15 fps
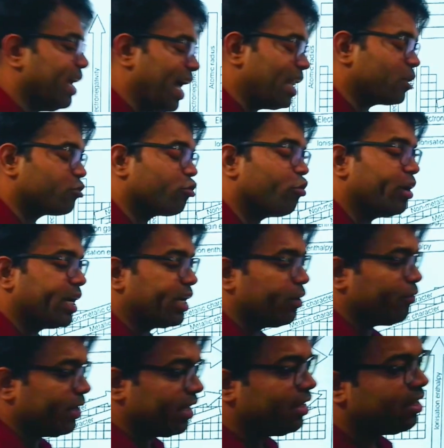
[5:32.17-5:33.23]
the
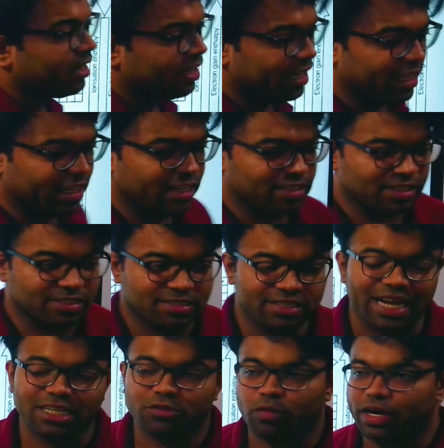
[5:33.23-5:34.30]
electronegativity decreases.
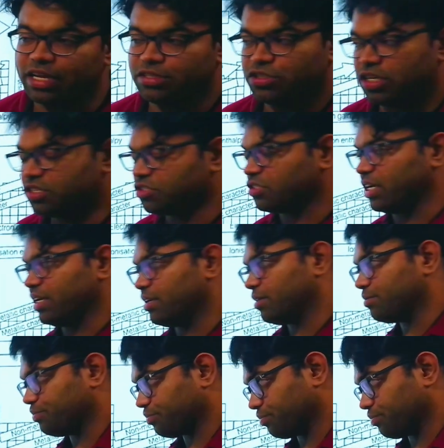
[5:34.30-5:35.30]
That's what I just said.